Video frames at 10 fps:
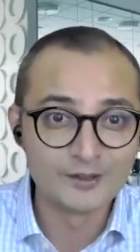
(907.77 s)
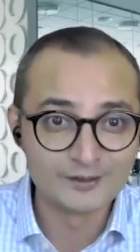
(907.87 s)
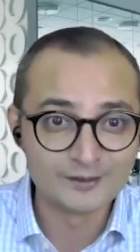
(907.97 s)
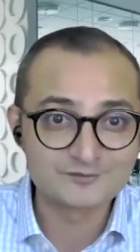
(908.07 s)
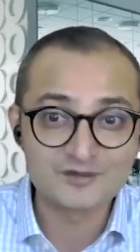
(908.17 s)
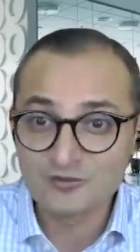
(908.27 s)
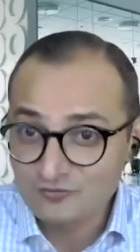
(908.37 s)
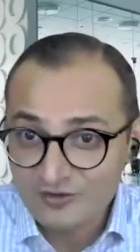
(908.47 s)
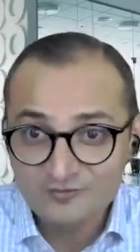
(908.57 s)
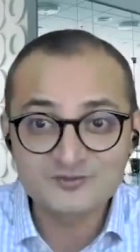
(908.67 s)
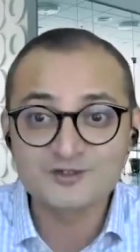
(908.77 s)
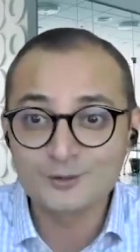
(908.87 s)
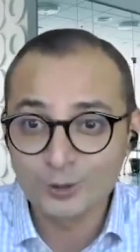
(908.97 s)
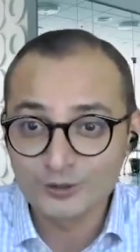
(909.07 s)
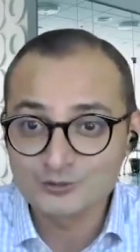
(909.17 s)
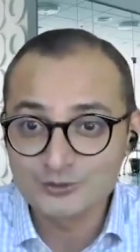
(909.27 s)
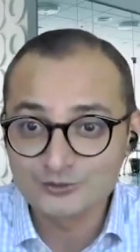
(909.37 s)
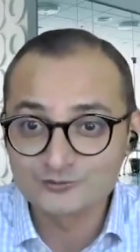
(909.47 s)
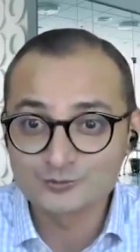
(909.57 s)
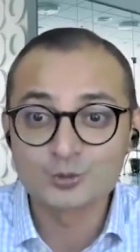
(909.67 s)
where 75%
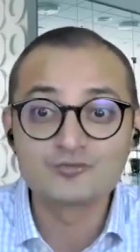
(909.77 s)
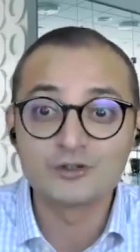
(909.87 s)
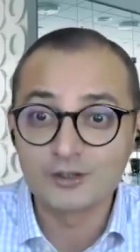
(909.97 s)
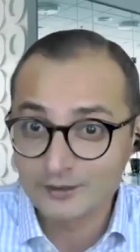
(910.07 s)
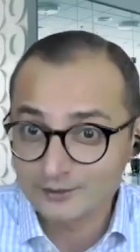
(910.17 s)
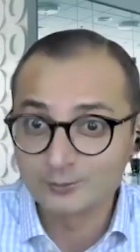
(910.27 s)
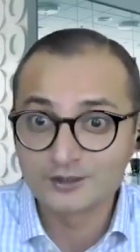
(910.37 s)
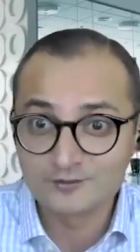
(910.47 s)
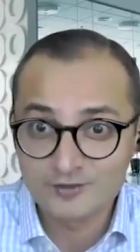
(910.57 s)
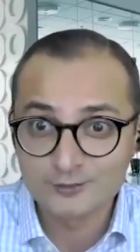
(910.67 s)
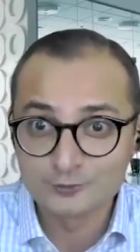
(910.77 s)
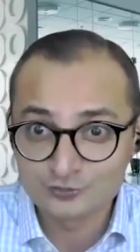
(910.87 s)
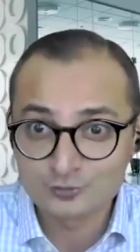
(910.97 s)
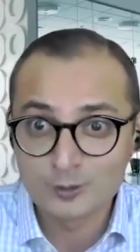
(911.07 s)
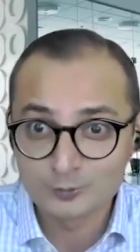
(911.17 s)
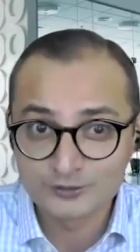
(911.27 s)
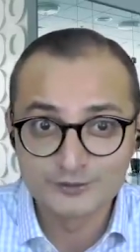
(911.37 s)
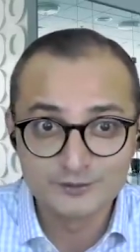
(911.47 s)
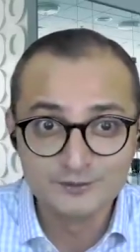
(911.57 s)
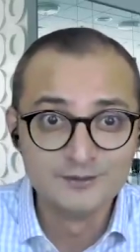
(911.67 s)
knowledge workers don't feel adequately valued
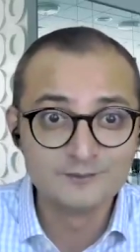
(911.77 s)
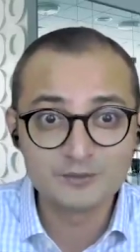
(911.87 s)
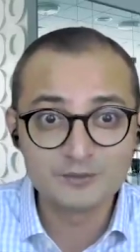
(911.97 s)
throughout the year